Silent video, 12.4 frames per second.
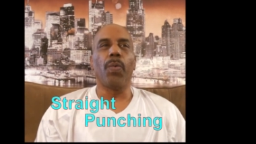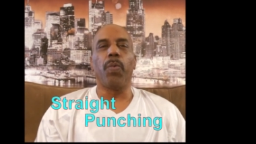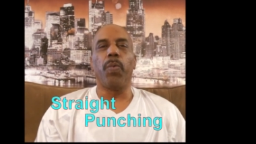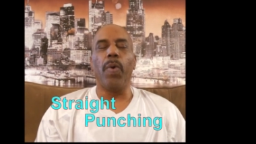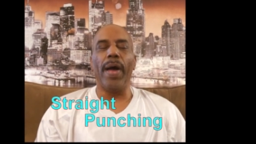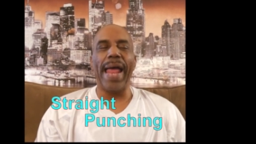
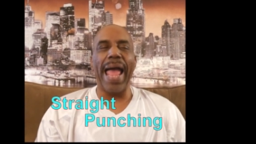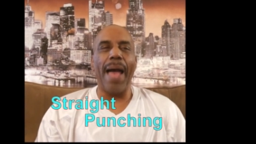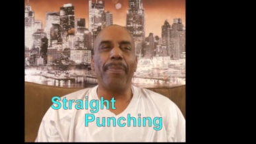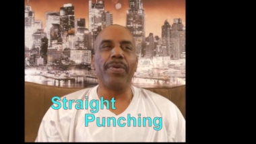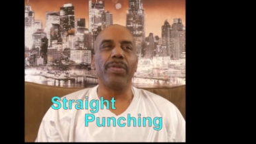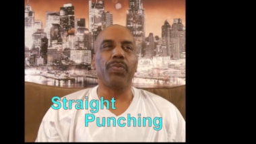What
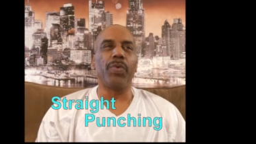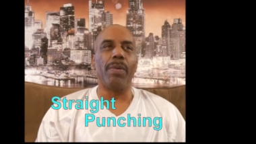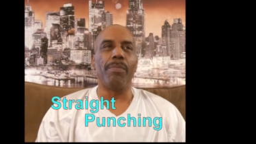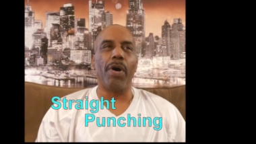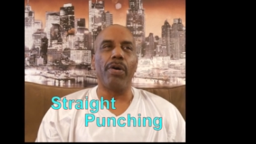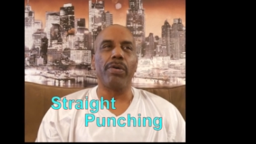happens
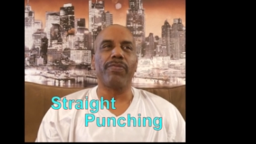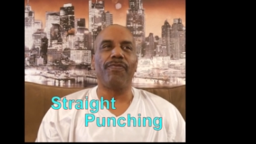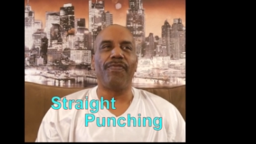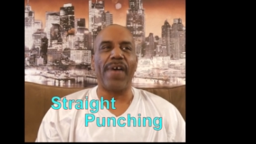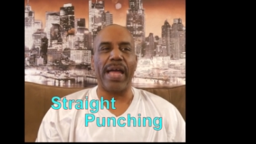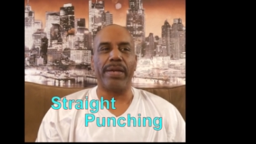when most
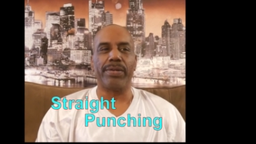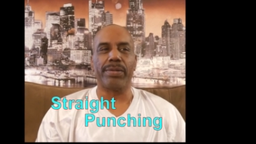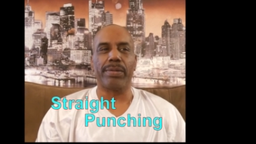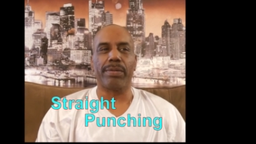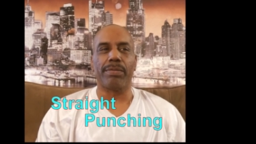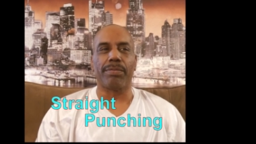
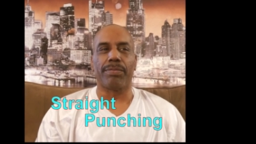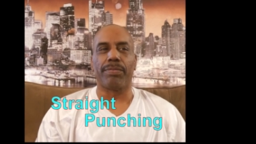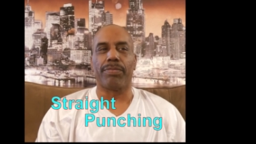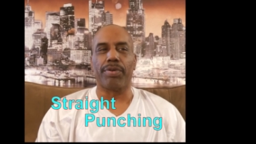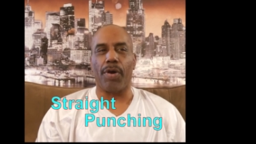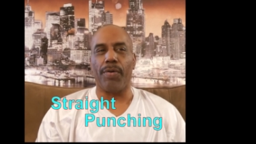fighters
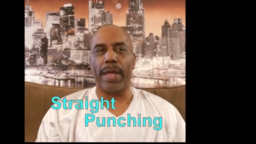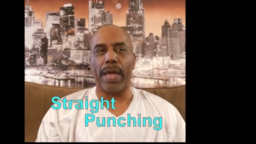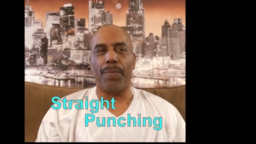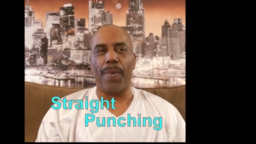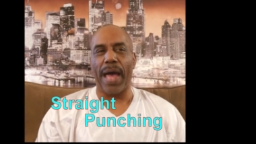throw that?